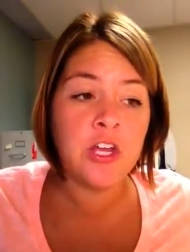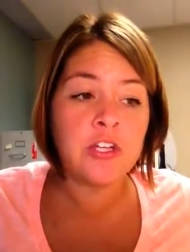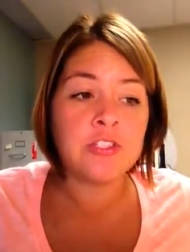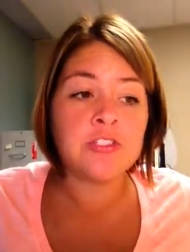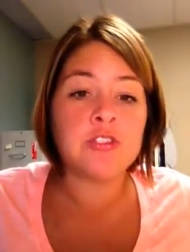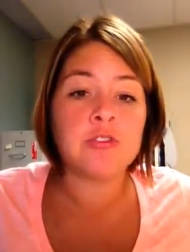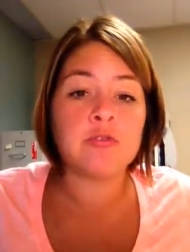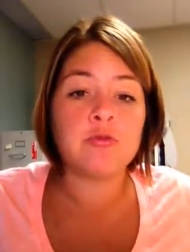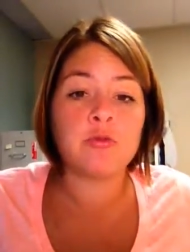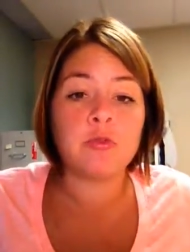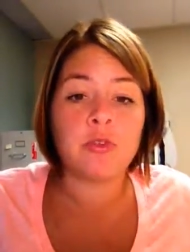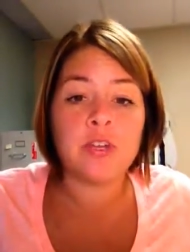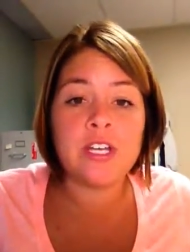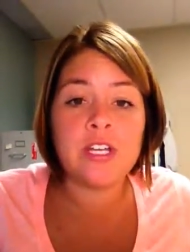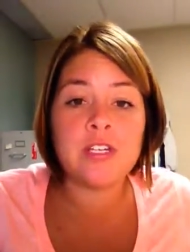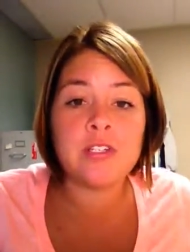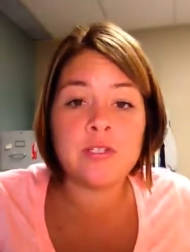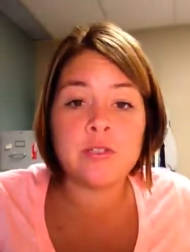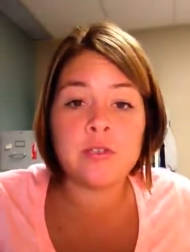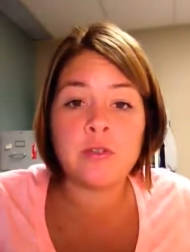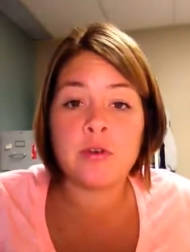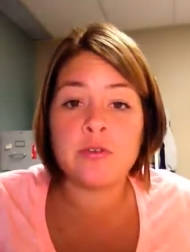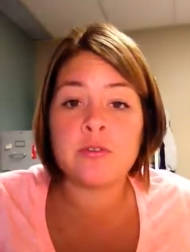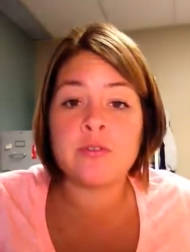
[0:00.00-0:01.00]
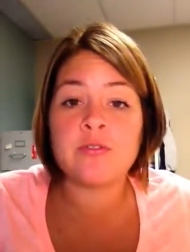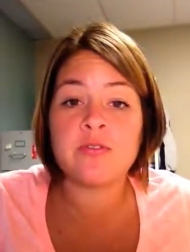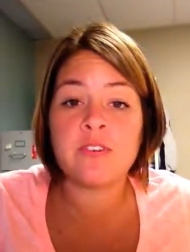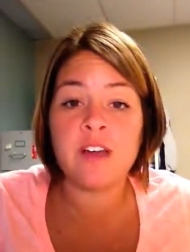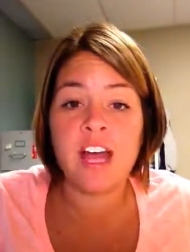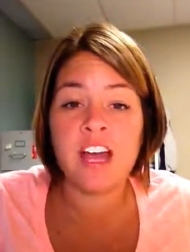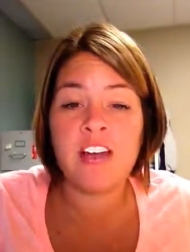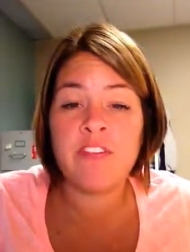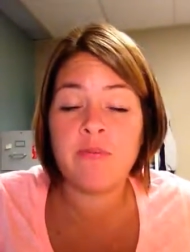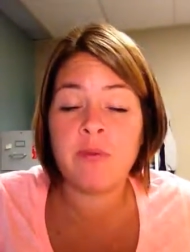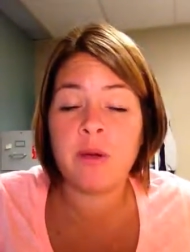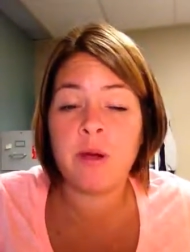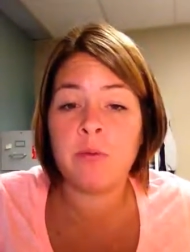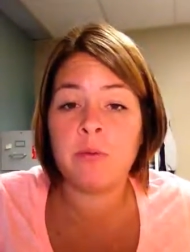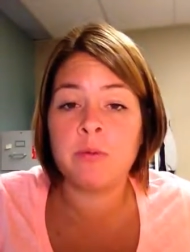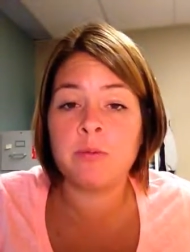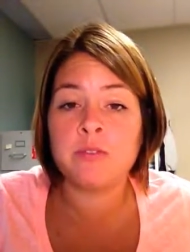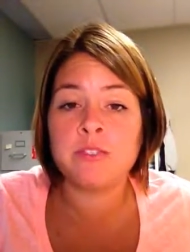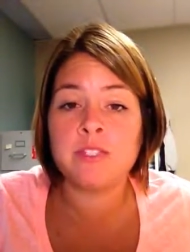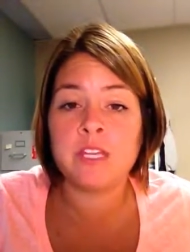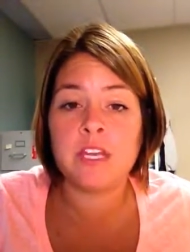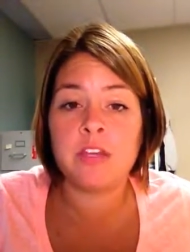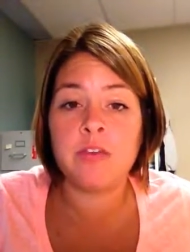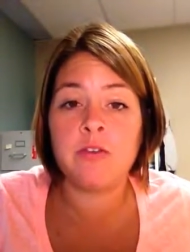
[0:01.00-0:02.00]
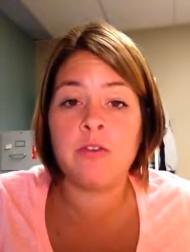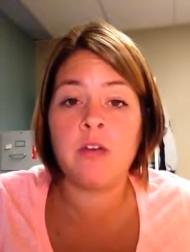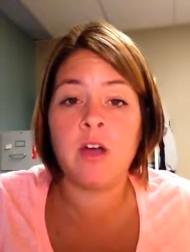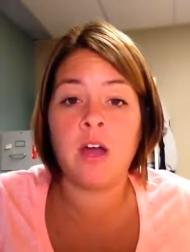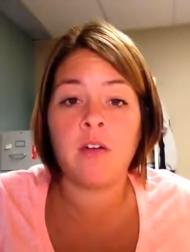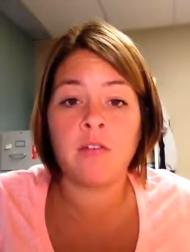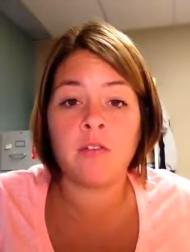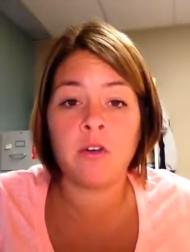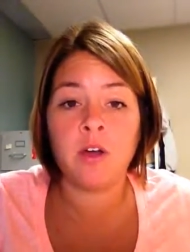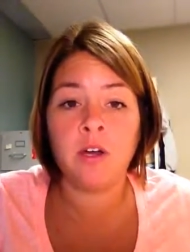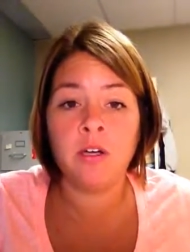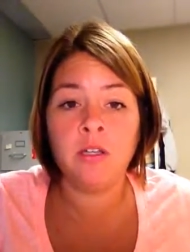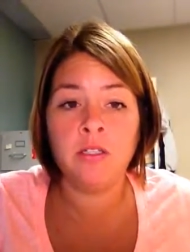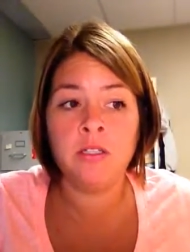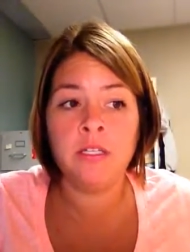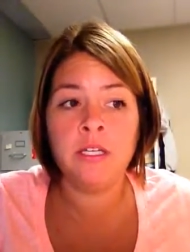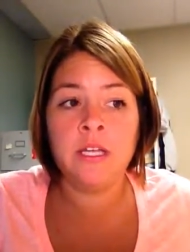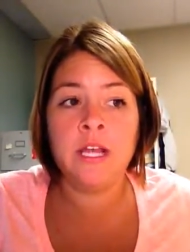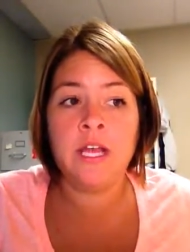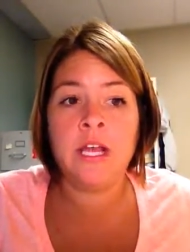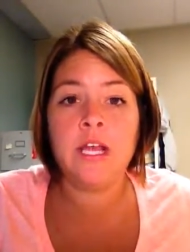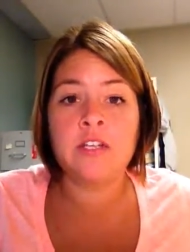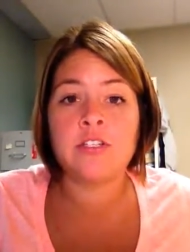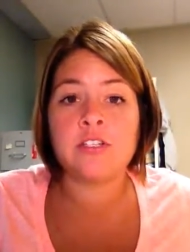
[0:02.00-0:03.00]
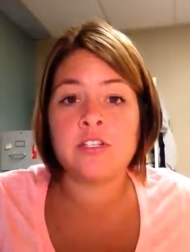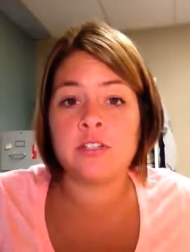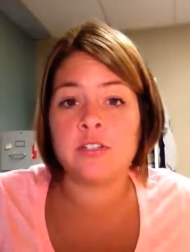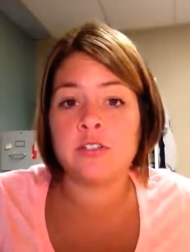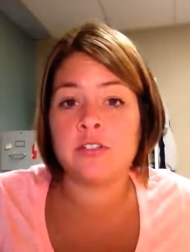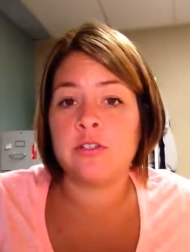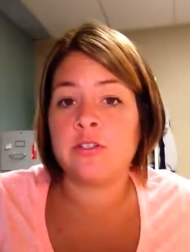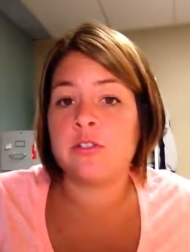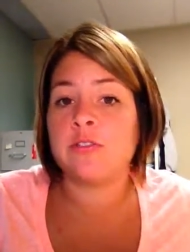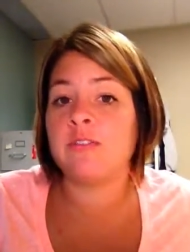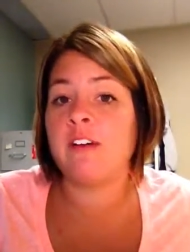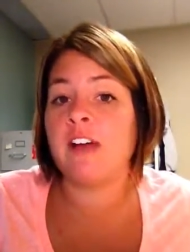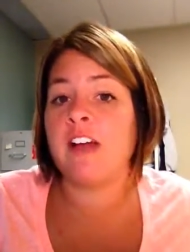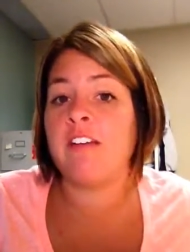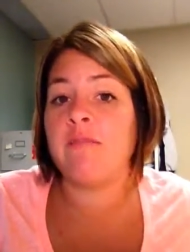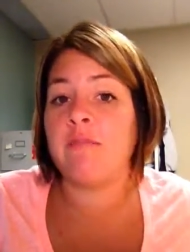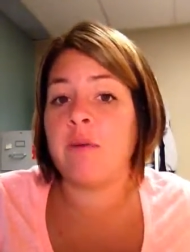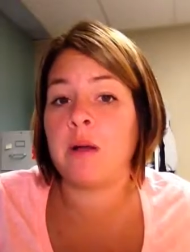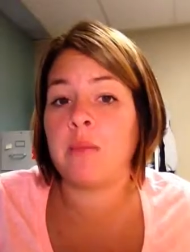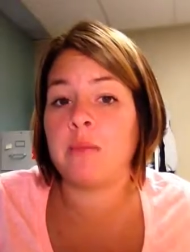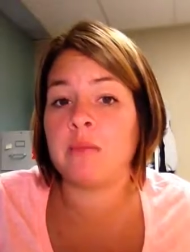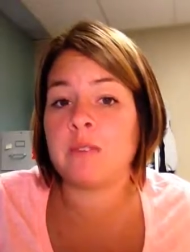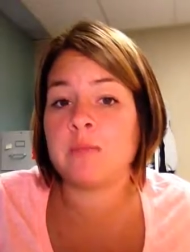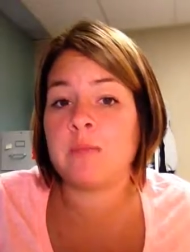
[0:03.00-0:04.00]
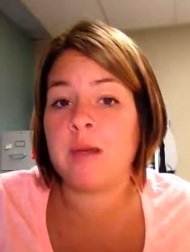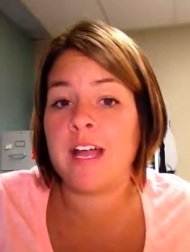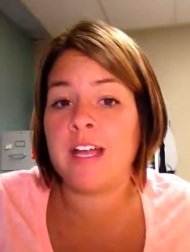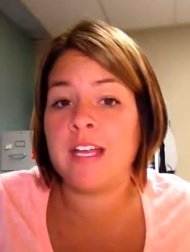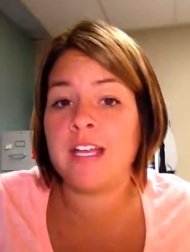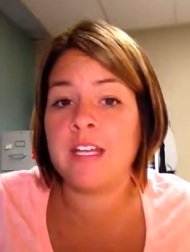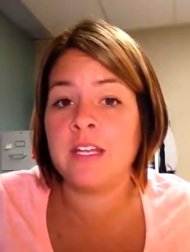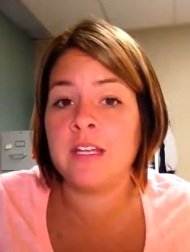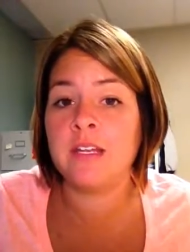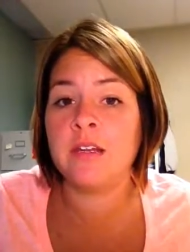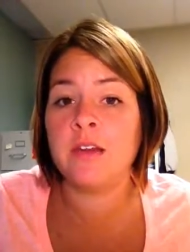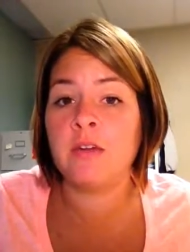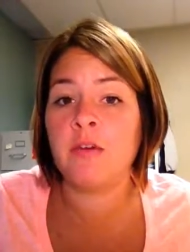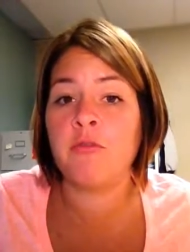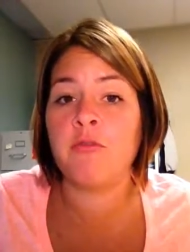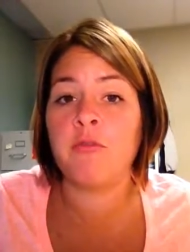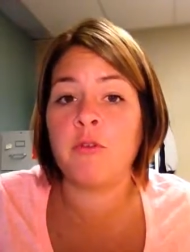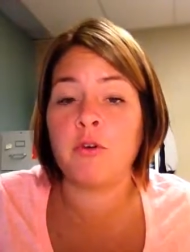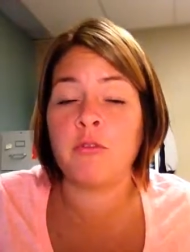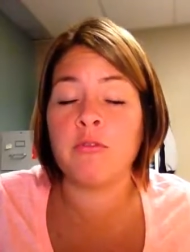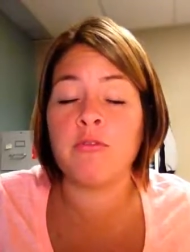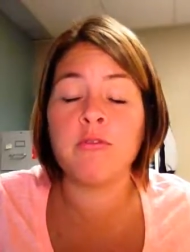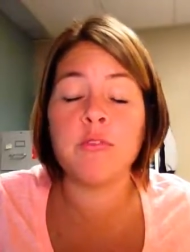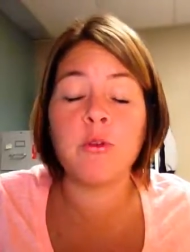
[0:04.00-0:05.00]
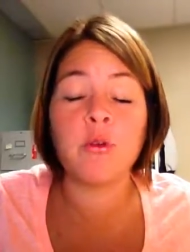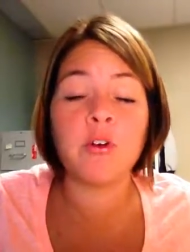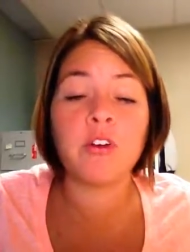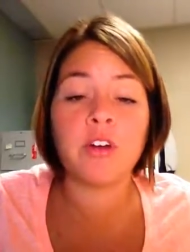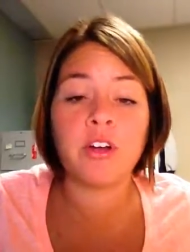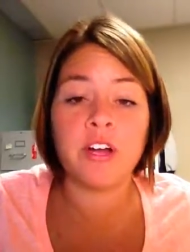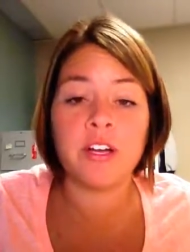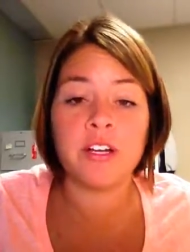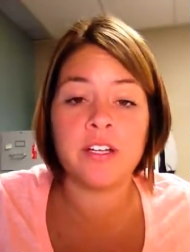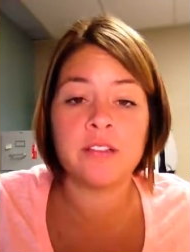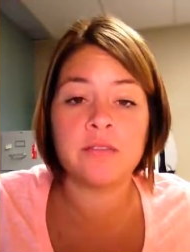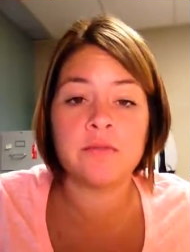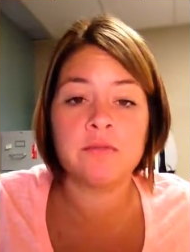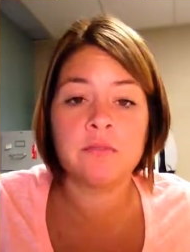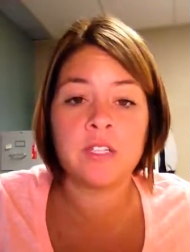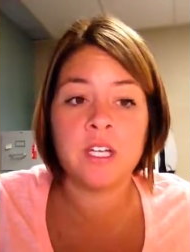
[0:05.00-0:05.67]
to redo those 5 problems that you got wrong, turn those 5 problems back in for full credit.